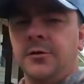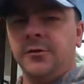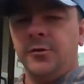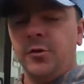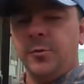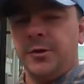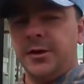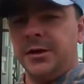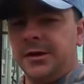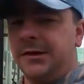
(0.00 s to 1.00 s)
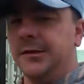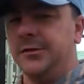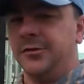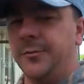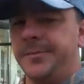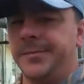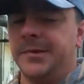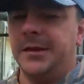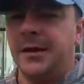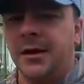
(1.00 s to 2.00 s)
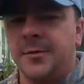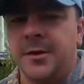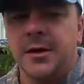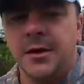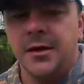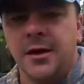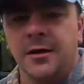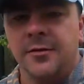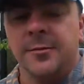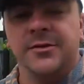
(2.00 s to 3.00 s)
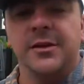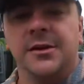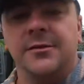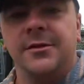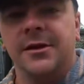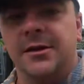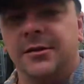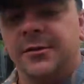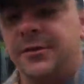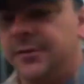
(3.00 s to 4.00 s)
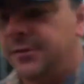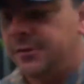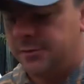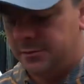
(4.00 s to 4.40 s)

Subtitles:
So normally in the shop, I've got my sink and everything, and it's easy to